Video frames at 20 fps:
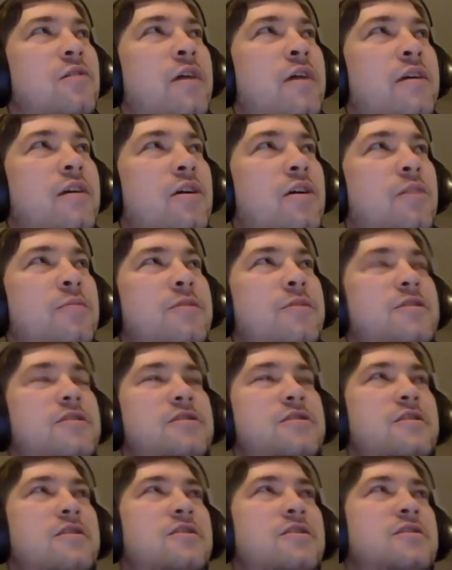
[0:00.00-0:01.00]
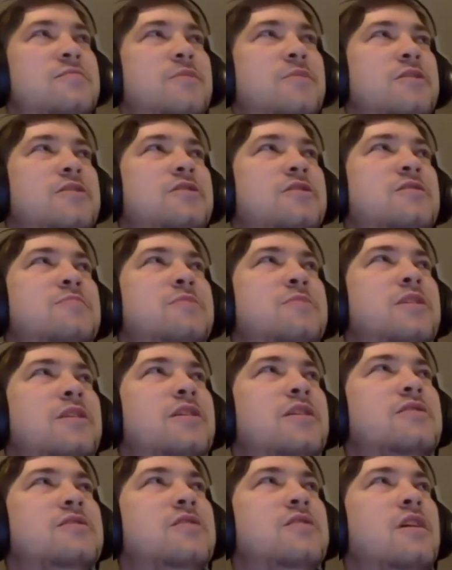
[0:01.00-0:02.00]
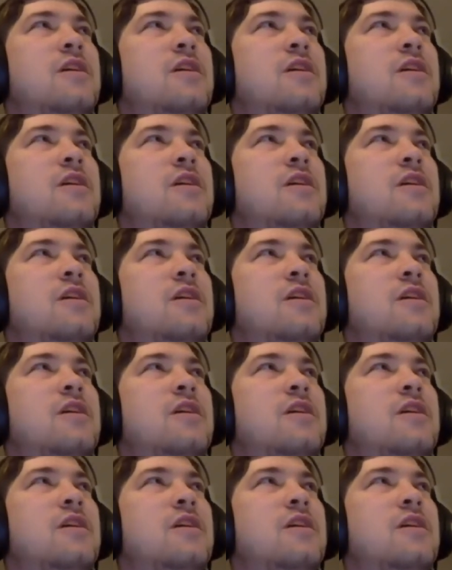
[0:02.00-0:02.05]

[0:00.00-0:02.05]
I think mm-hmm. R P Gs teach us patience because,